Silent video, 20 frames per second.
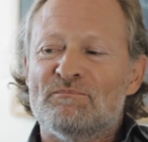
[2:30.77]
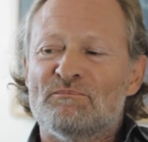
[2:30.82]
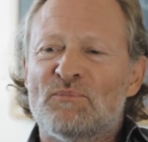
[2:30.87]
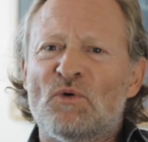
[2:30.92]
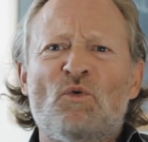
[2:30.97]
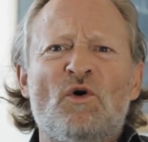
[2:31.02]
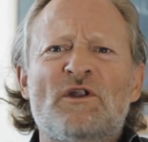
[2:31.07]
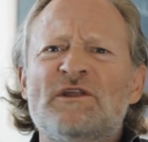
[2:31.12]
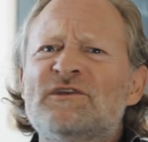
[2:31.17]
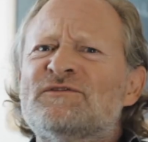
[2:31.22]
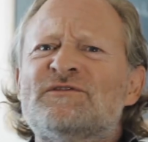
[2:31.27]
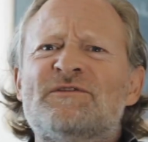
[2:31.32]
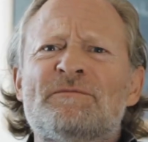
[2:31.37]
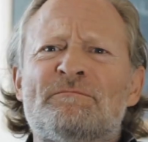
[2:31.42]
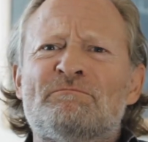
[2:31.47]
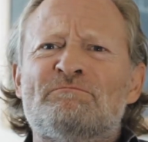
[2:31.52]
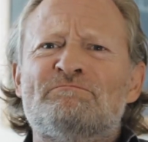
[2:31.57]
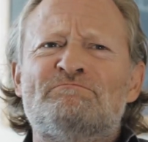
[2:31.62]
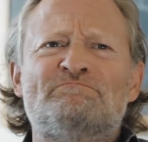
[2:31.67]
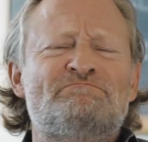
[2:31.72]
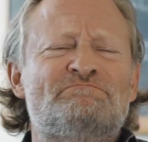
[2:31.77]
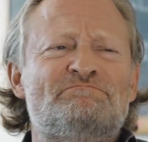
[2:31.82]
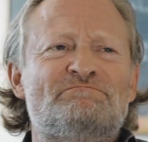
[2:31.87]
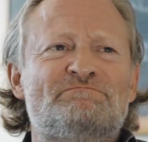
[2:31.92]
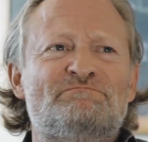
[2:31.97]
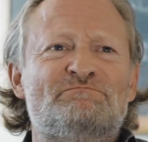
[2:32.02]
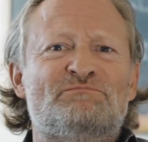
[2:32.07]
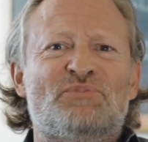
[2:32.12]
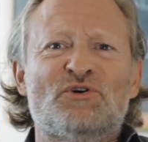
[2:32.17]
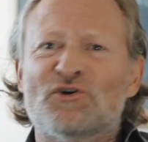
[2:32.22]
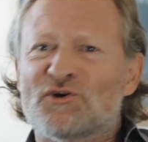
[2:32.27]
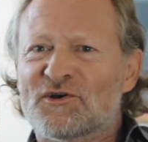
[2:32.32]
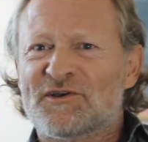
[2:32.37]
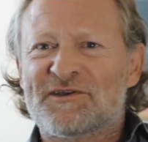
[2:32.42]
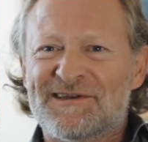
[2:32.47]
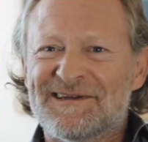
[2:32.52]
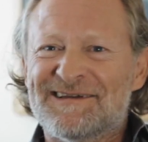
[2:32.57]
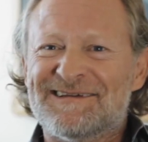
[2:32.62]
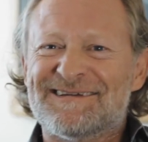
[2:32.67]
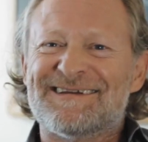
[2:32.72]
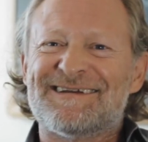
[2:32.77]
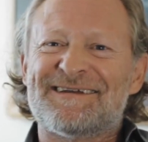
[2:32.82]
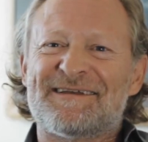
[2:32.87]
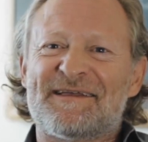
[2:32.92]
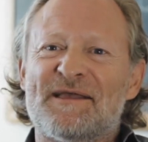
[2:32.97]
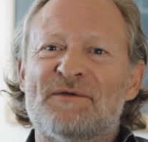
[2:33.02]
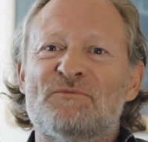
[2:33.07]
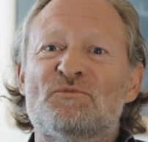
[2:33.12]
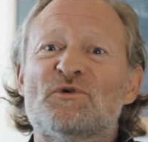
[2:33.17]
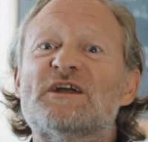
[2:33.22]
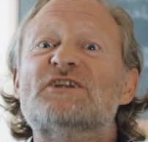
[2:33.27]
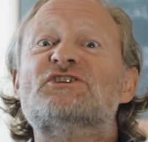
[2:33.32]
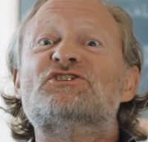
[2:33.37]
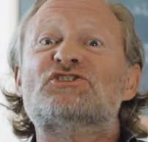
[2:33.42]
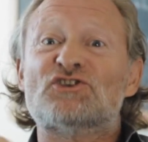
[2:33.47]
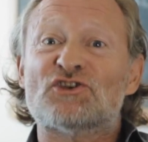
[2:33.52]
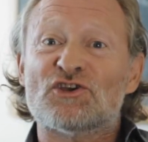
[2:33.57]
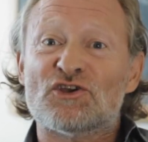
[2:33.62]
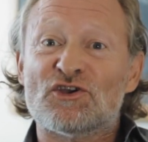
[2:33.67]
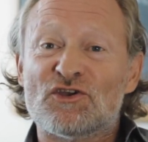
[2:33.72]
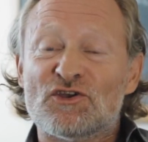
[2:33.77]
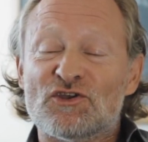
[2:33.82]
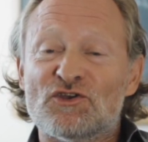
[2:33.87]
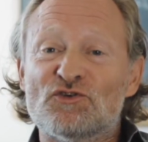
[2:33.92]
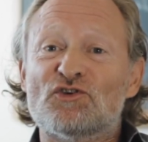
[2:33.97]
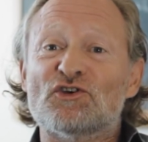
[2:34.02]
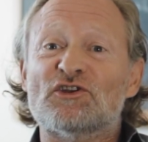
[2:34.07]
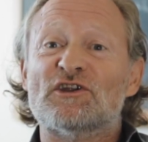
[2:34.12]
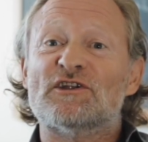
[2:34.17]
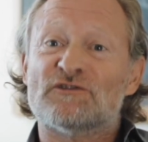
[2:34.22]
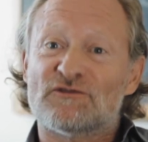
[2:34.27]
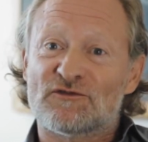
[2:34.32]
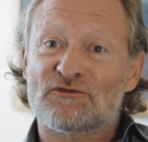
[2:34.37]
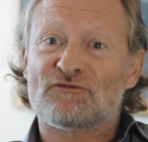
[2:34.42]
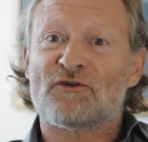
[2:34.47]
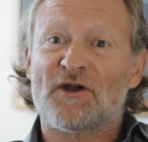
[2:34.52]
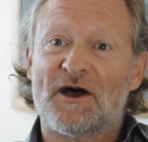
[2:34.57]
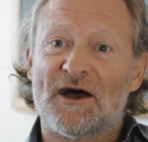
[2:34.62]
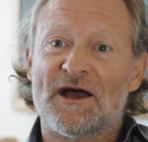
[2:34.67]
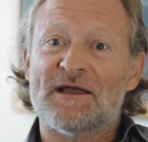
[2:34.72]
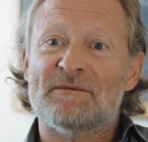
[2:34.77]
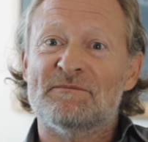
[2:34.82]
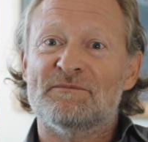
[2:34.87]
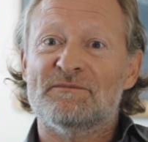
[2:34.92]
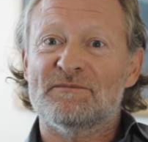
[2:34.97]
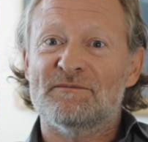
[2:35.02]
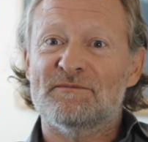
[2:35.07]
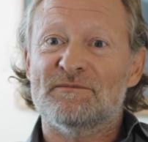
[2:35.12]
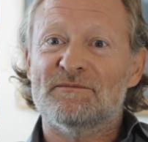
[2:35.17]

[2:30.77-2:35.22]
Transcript: But what is the book in which you could inscribe